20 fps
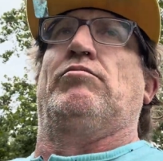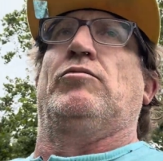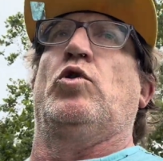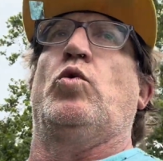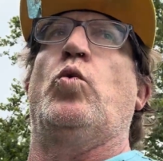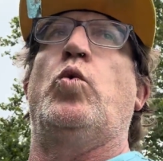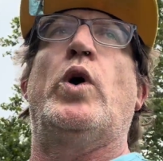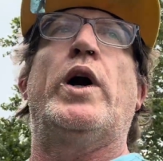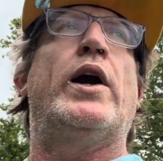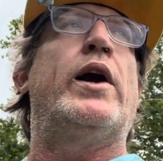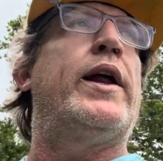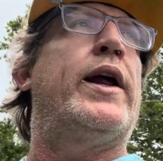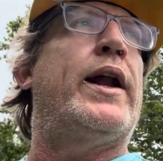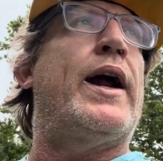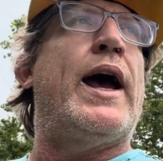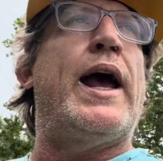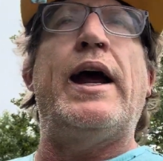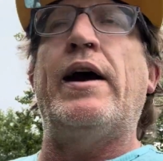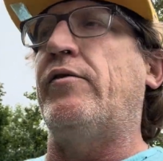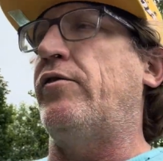Where did
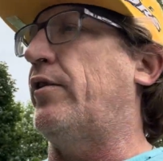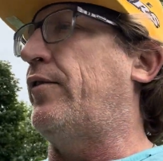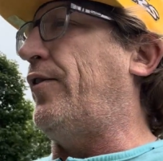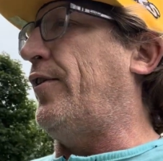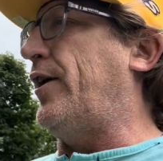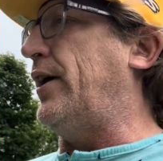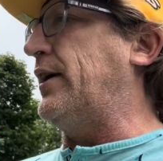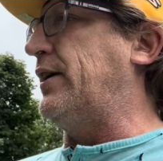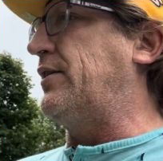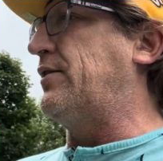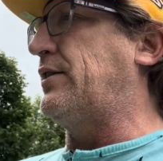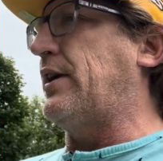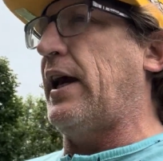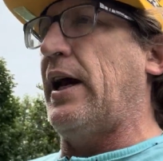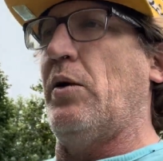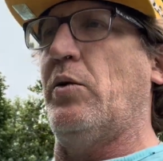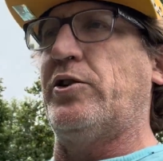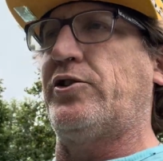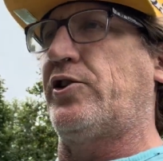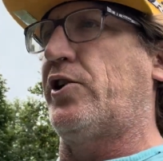I ever fucking say I
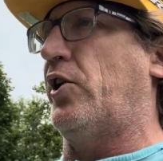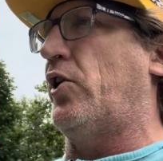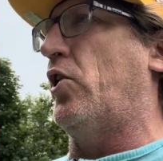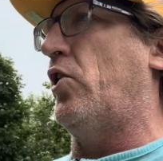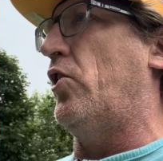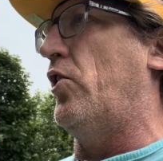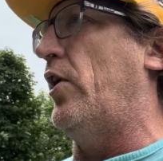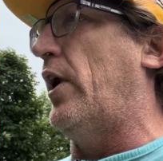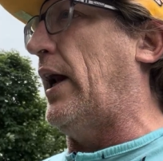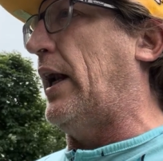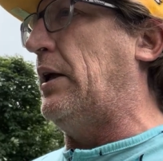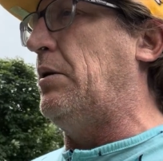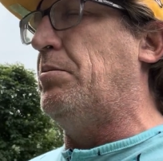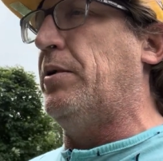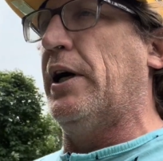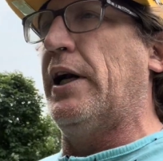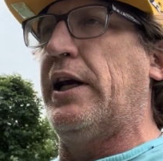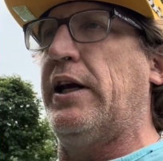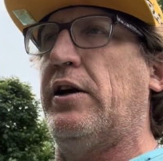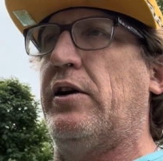was going to hurt
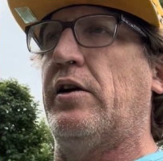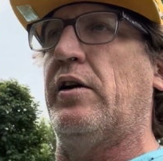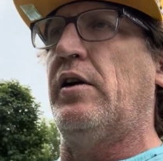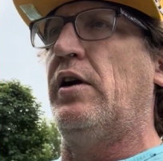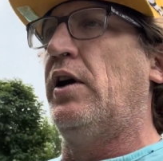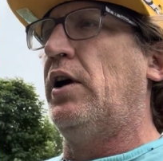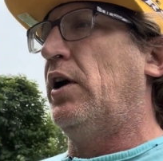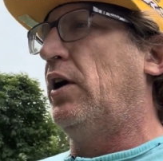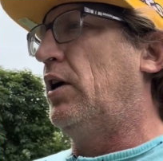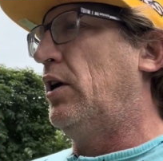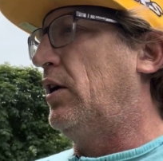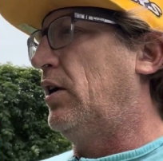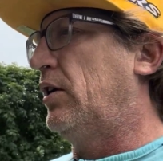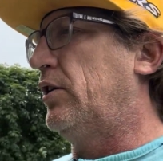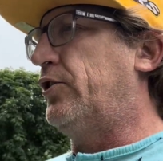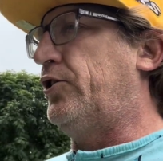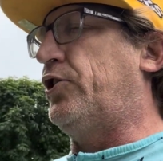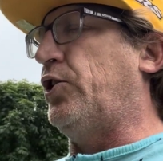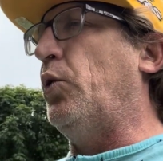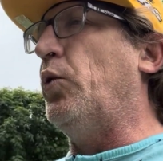anybody or
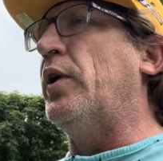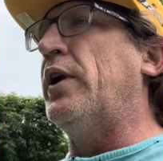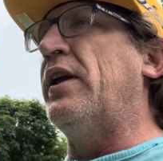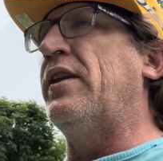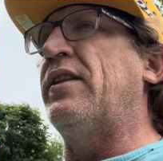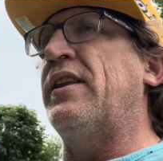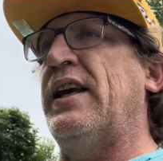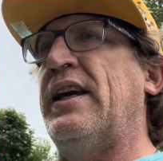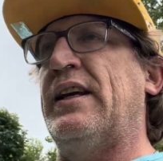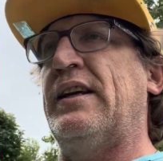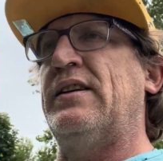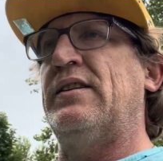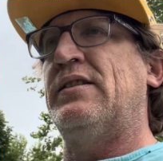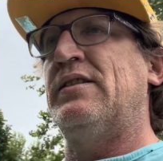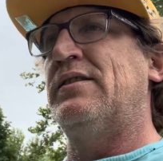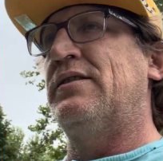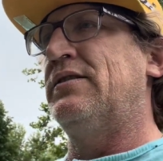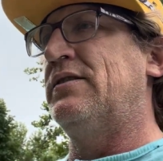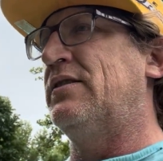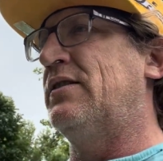do anything
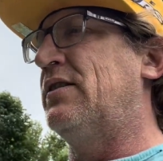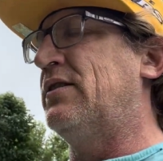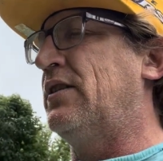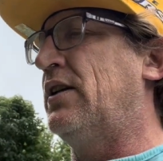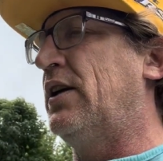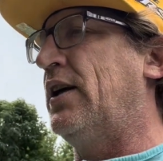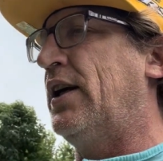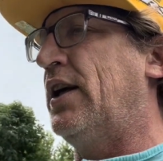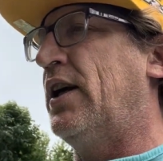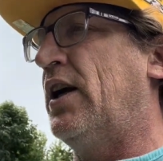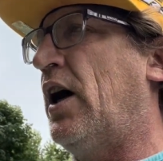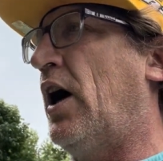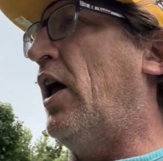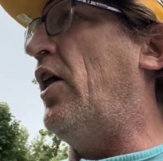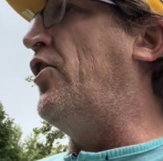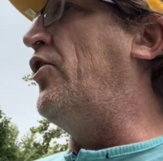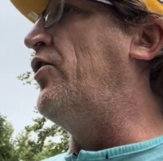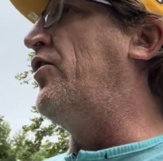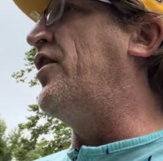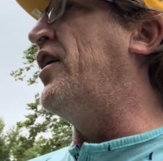
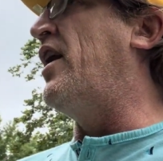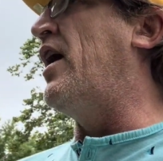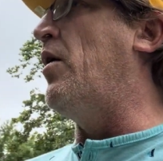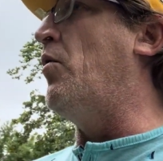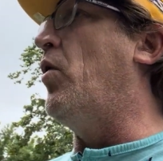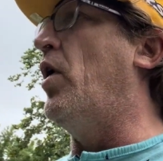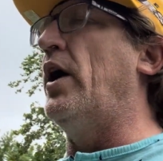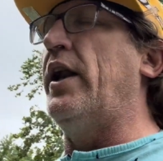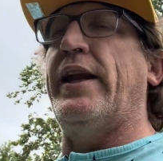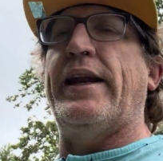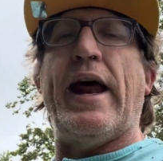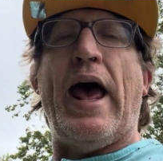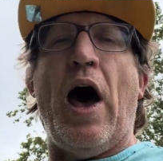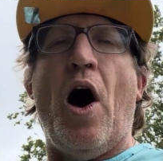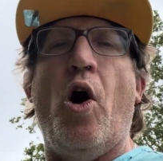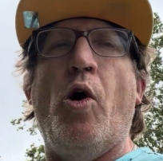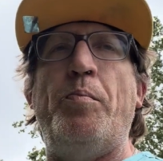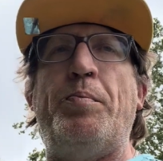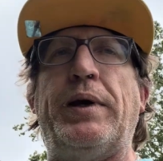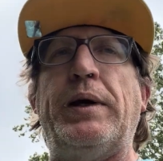other than I wanted to
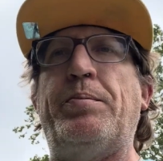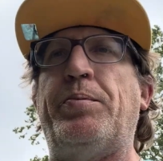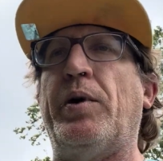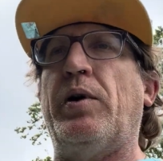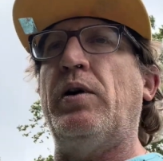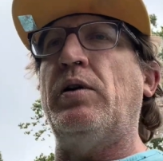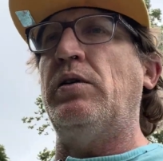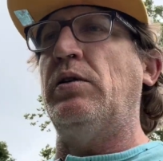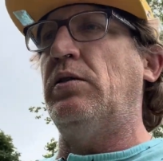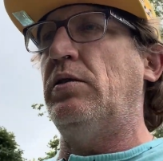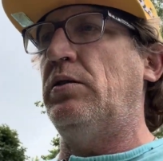help people?